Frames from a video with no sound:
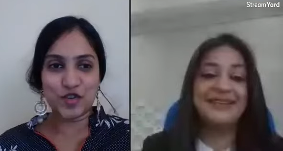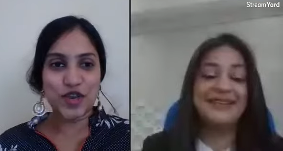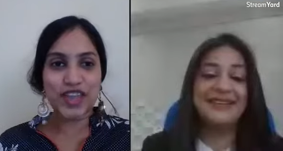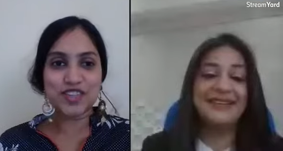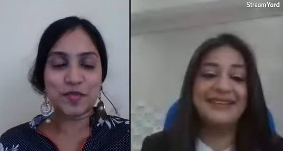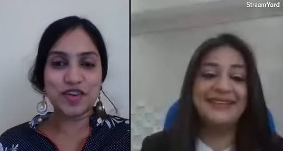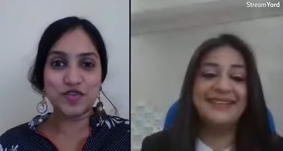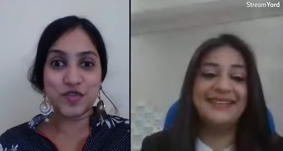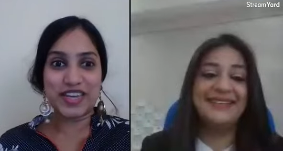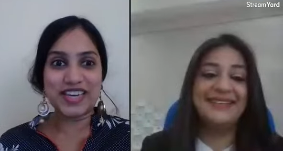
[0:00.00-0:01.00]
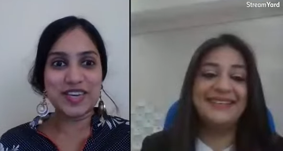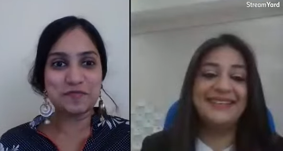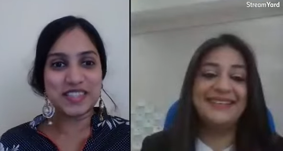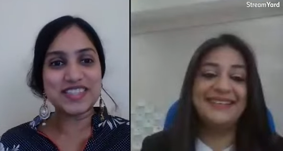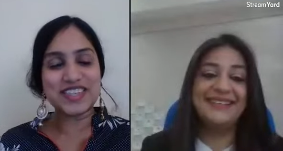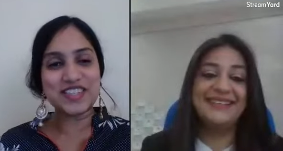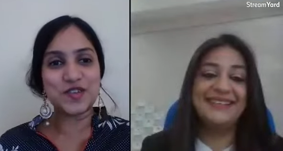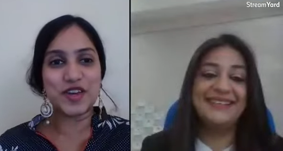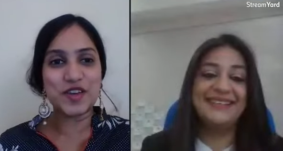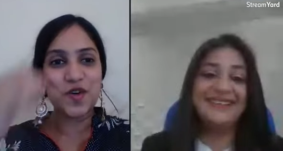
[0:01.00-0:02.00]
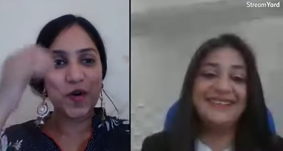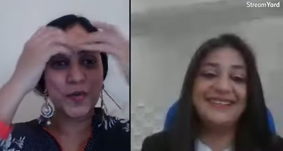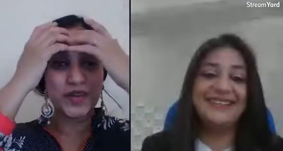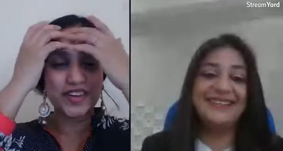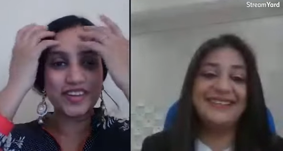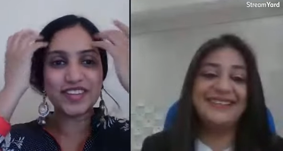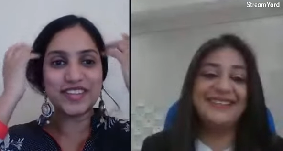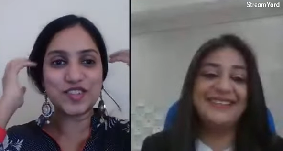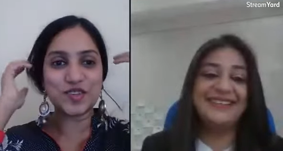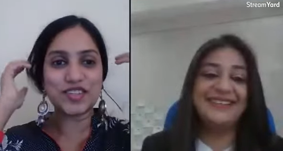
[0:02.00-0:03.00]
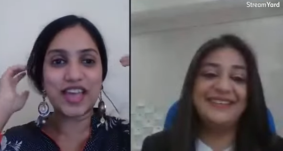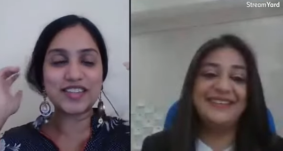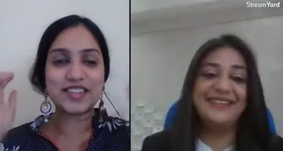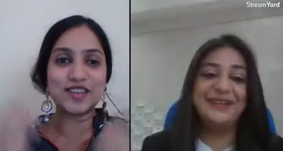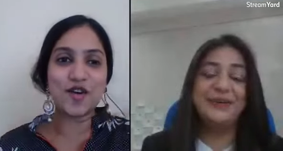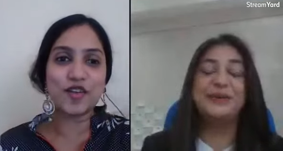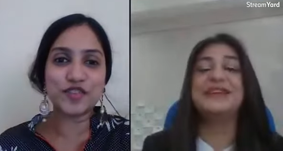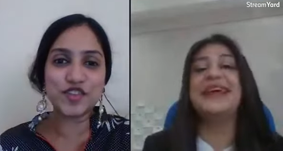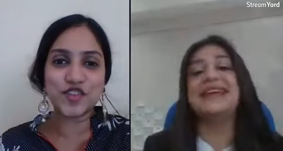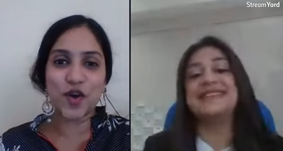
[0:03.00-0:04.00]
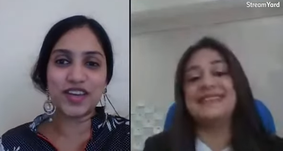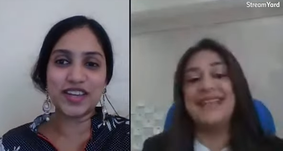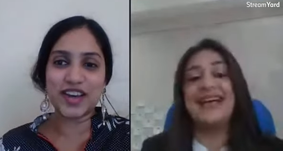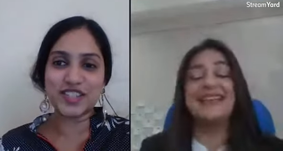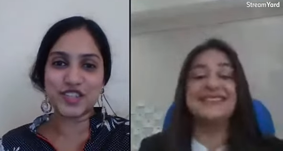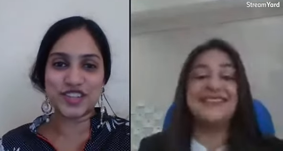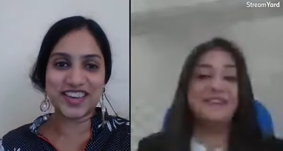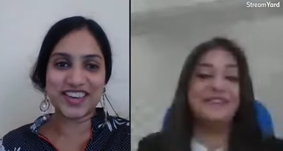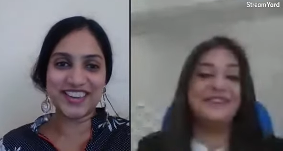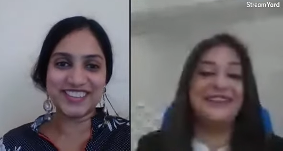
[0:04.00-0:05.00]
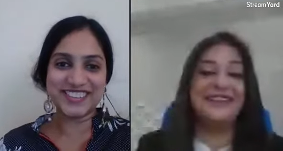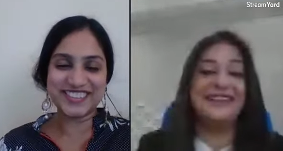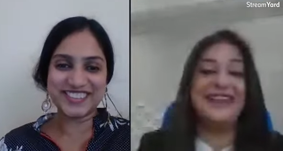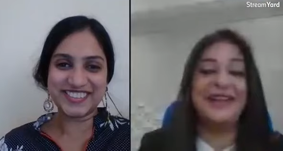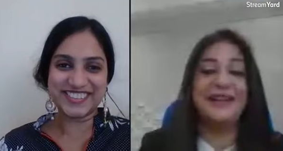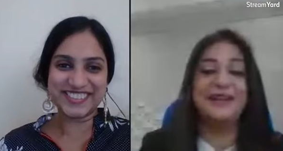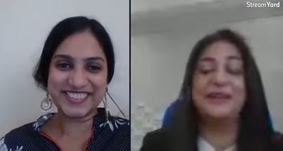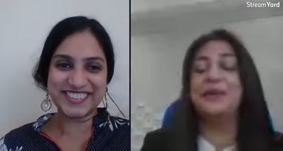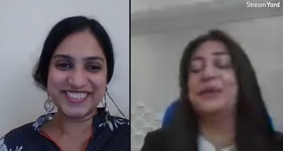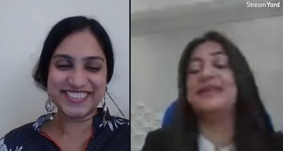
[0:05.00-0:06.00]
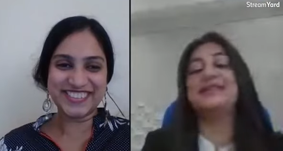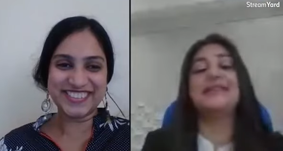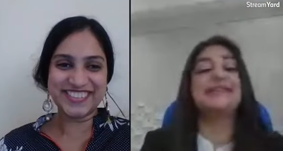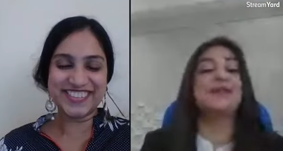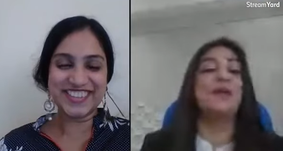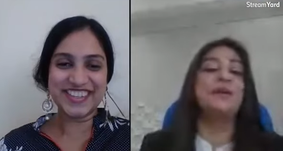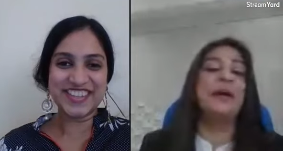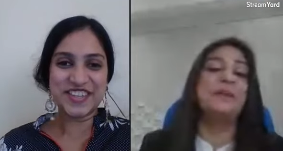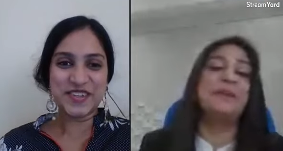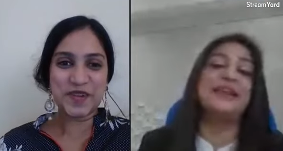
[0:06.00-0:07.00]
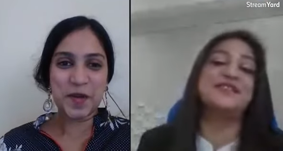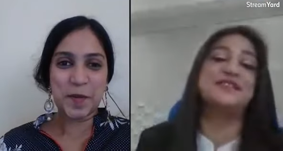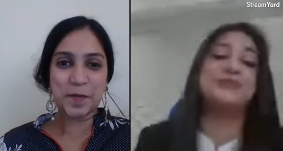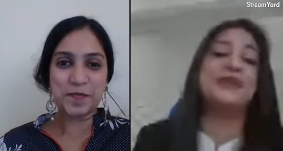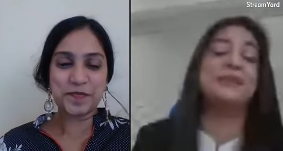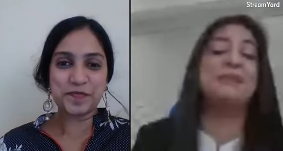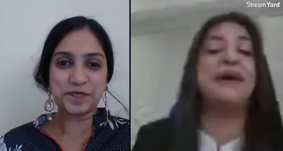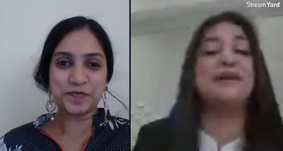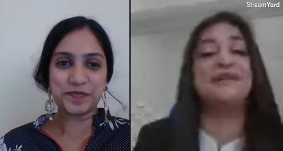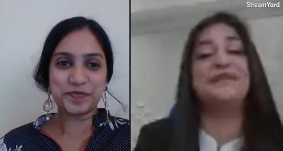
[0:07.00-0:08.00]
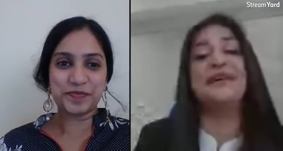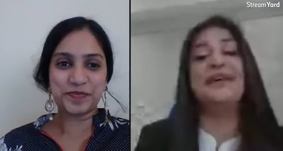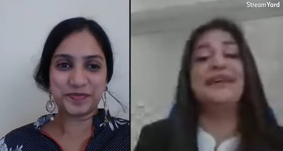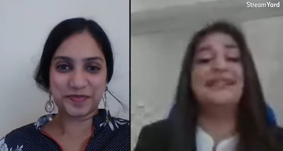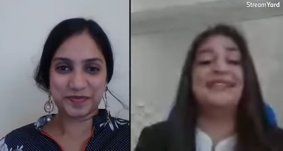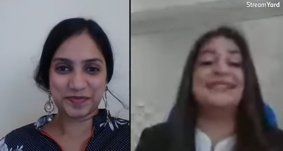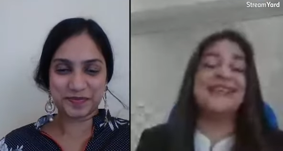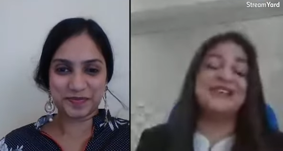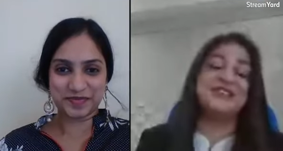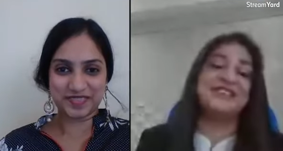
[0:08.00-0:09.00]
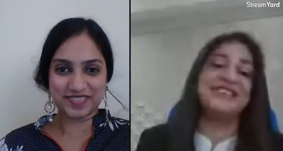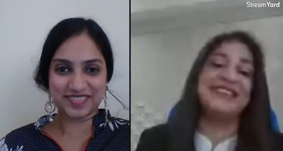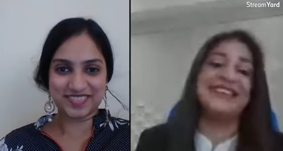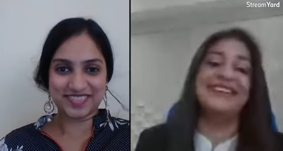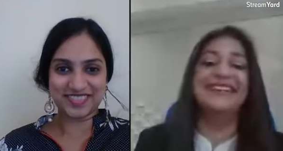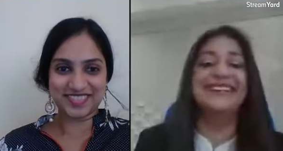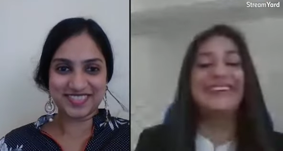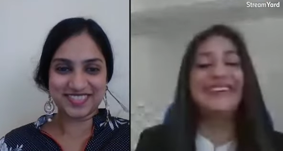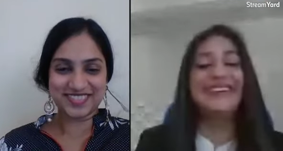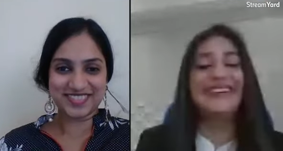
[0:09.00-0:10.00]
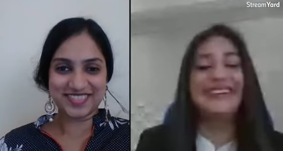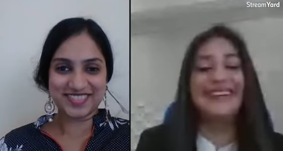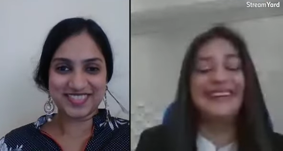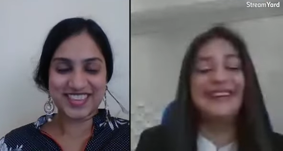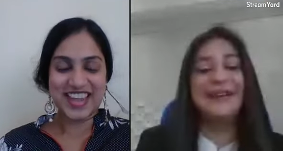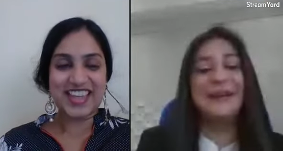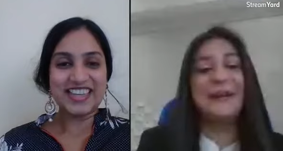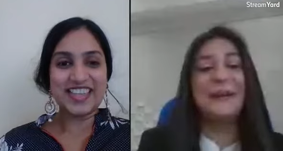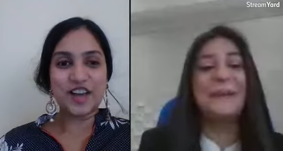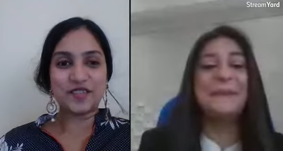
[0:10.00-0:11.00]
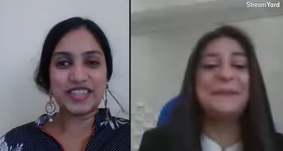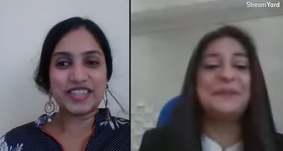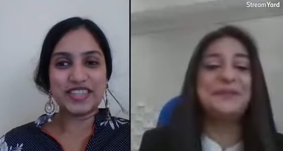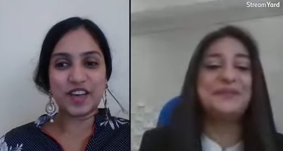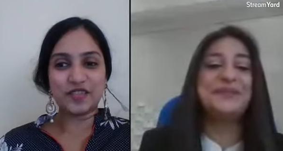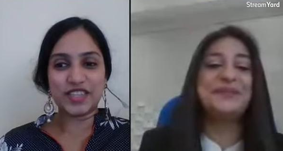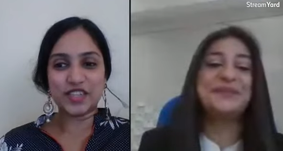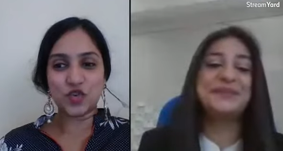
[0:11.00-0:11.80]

Speaker 1: know you guys have been really busy during COVID. So thanks a lot oh, for yes, joining us today. Definitely there.
Speaker 2: No, it's it's all my pleasure to be a part of this session today.
Speaker 1: Lovely, lovely.